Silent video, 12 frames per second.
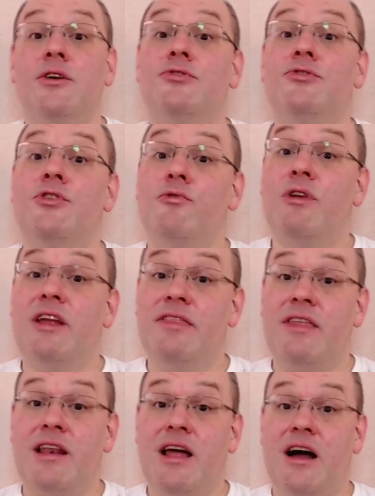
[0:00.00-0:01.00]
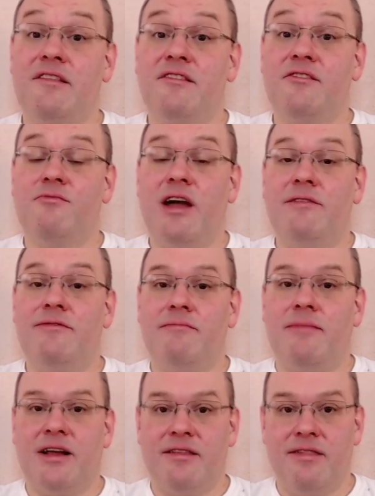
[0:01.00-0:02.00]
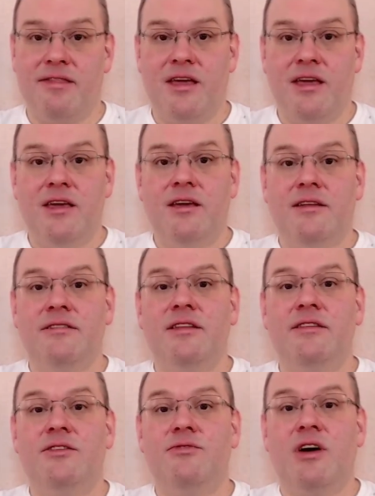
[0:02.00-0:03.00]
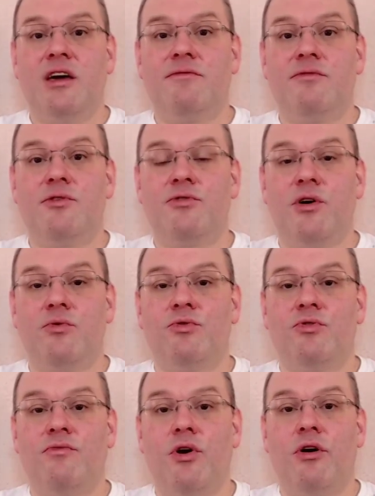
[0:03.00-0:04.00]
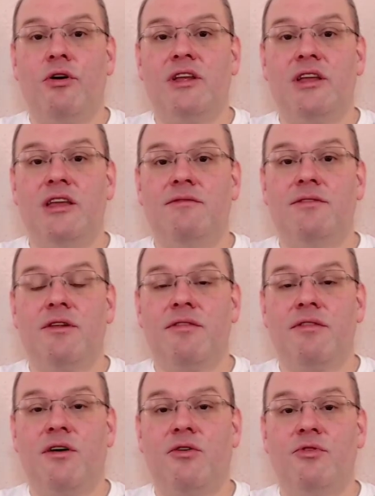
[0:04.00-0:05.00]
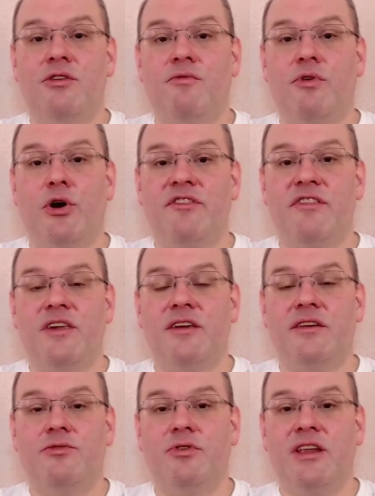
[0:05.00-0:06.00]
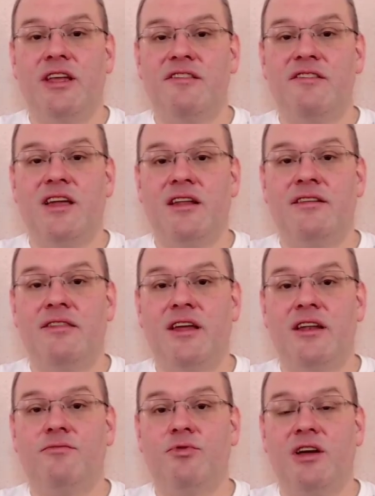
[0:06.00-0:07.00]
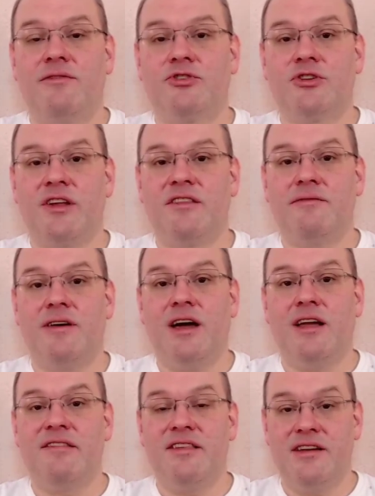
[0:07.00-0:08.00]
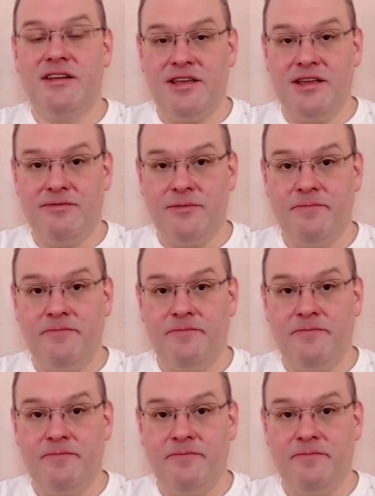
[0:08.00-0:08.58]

During the last twelve months, did you ever go to work even though you were sick to an extent that would have justified sick leave?